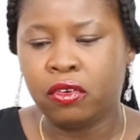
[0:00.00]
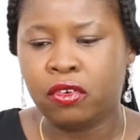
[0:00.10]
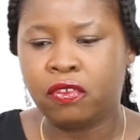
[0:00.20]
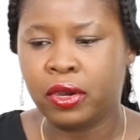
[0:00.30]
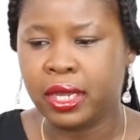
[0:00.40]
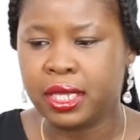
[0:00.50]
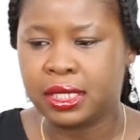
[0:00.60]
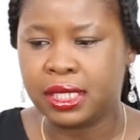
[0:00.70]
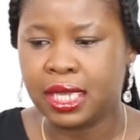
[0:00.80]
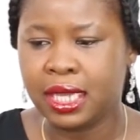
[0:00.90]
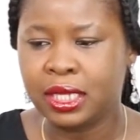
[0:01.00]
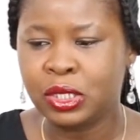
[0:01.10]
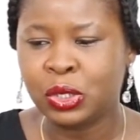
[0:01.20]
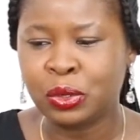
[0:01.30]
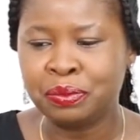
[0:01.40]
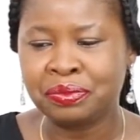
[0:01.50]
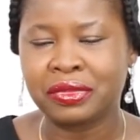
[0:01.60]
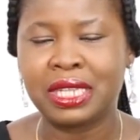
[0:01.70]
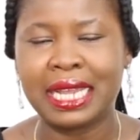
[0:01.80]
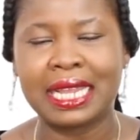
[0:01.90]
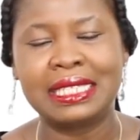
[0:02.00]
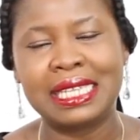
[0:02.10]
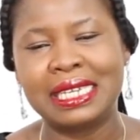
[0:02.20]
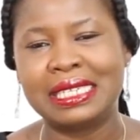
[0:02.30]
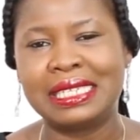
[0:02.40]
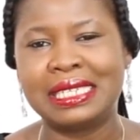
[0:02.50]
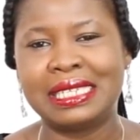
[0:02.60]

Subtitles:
for it. So like I said,